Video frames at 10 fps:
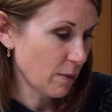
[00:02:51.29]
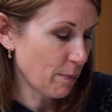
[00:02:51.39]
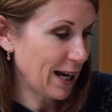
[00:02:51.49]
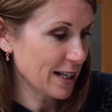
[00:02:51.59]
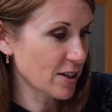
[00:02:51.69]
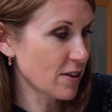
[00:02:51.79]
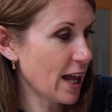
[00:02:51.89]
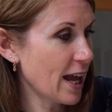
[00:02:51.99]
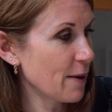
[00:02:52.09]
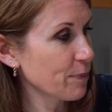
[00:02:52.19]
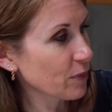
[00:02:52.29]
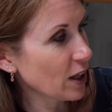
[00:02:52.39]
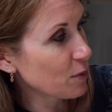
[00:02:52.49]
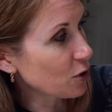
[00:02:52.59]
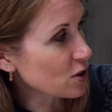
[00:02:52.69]
pattern there,
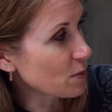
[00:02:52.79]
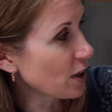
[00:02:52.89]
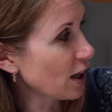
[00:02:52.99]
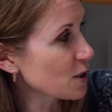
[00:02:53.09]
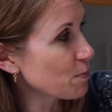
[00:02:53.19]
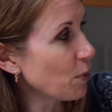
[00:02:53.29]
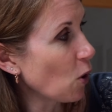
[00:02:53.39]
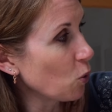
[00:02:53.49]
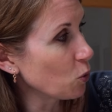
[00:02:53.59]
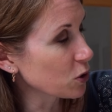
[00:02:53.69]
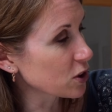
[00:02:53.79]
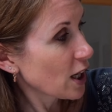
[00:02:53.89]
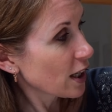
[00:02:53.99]
and then we've got some nice bold